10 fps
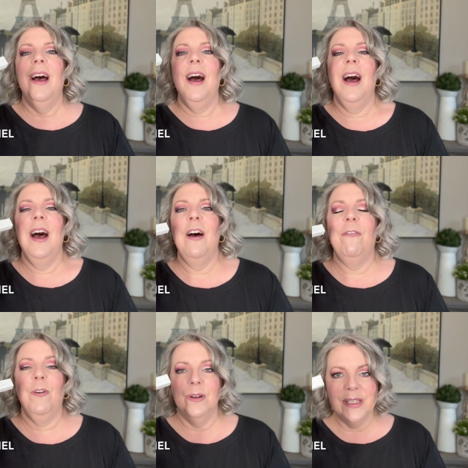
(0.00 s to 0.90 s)
uh,
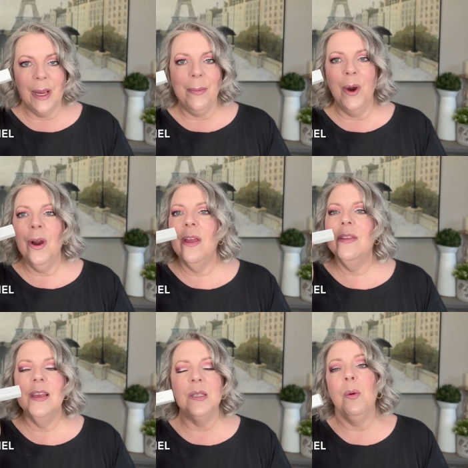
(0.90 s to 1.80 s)
for summer,
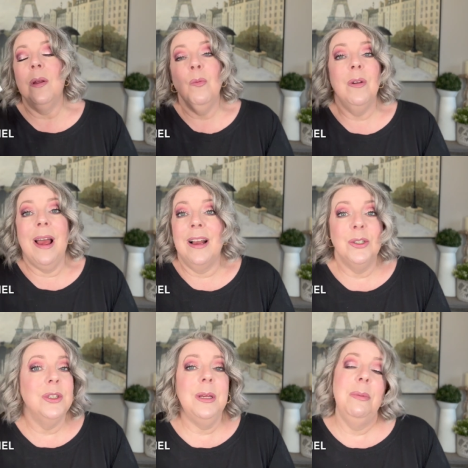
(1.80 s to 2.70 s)
this one would
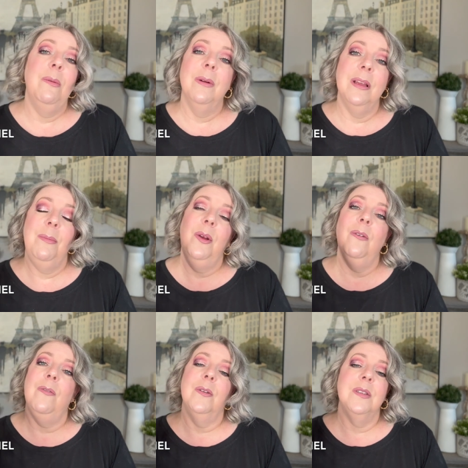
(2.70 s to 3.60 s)
actually be really
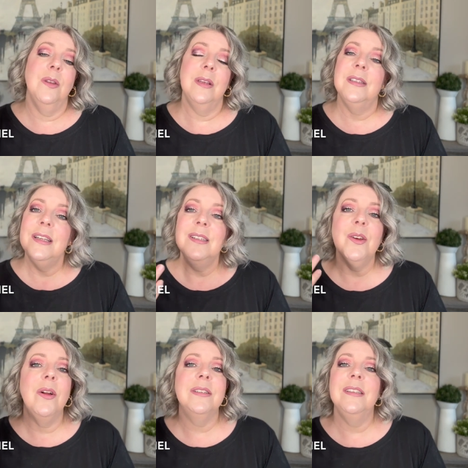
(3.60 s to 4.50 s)
beautiful. So the sea
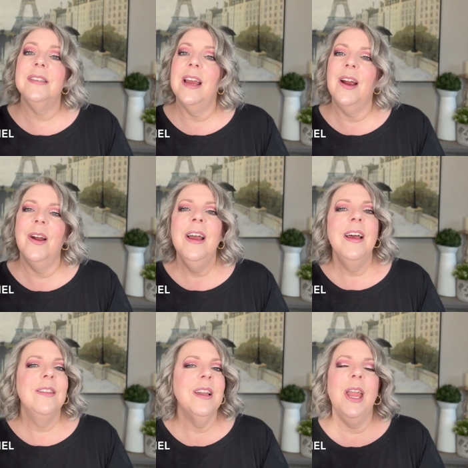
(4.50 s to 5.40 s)
salt is there,
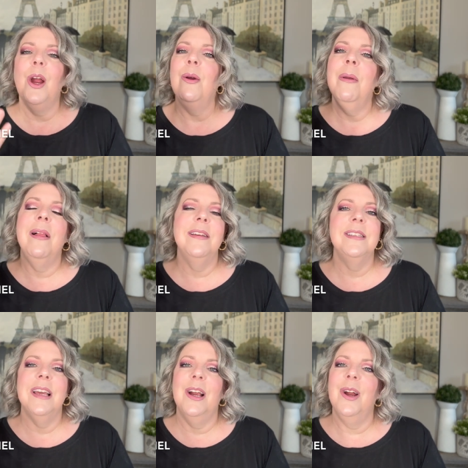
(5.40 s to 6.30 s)
the caramel
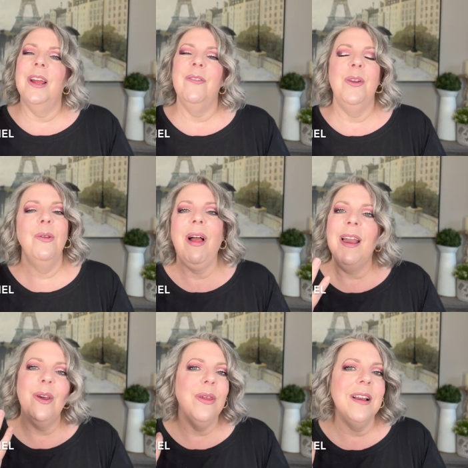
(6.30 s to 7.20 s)
is there. If you
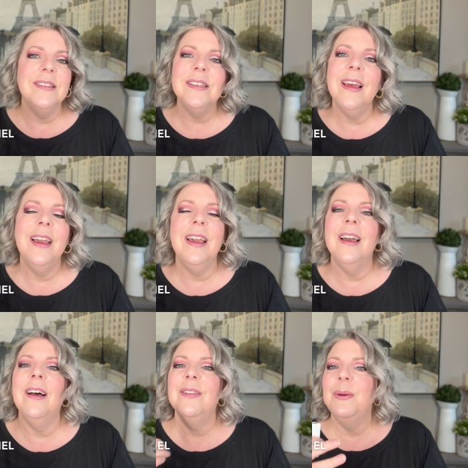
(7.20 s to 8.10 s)
like things like
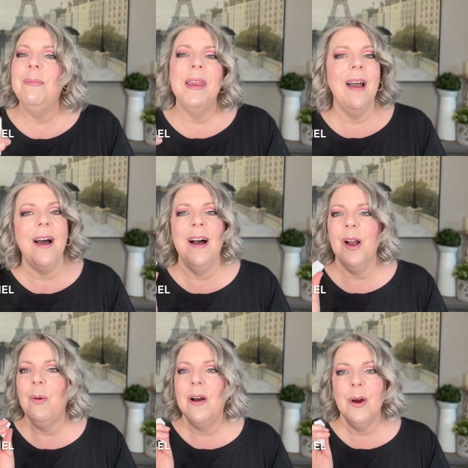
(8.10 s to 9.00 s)
Olympéa
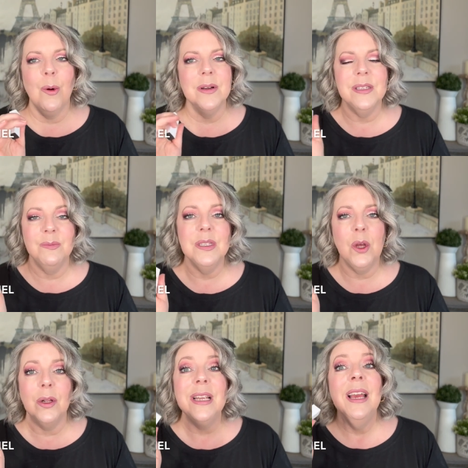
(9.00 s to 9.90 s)
Aqua or some
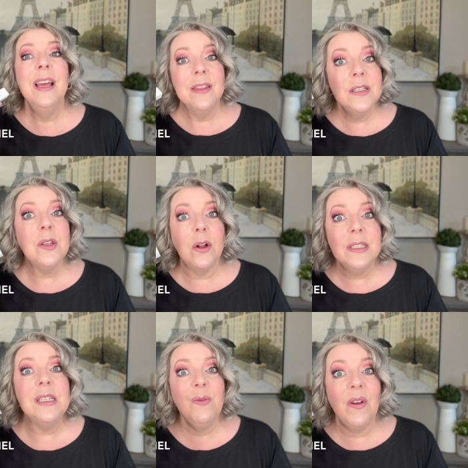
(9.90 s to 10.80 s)
salt, the
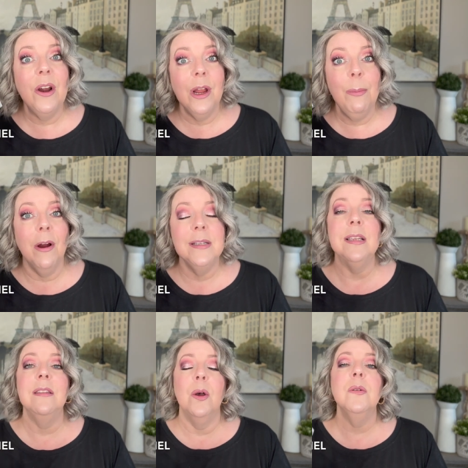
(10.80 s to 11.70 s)
salt is very
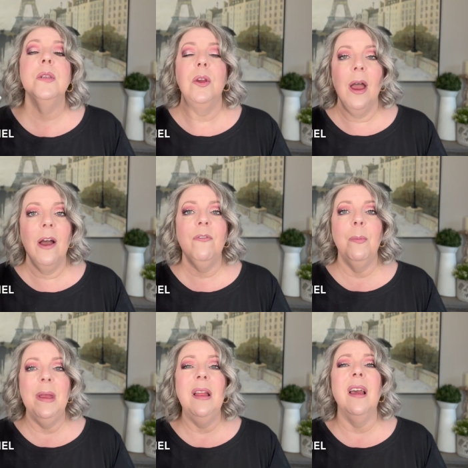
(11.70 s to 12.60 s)
present though. So you have to
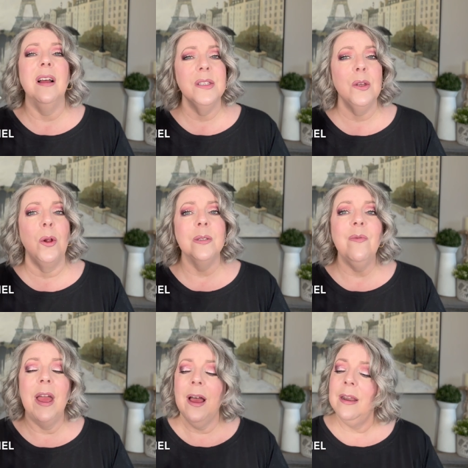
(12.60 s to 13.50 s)
be a salt
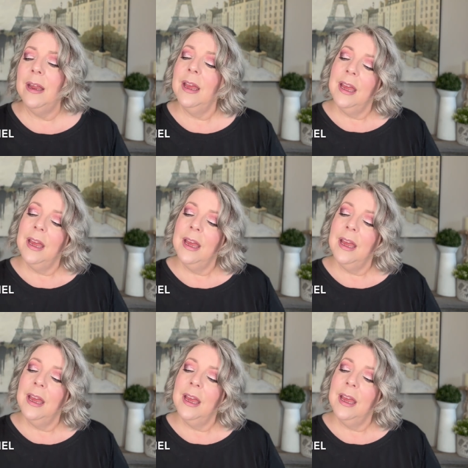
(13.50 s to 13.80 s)
fan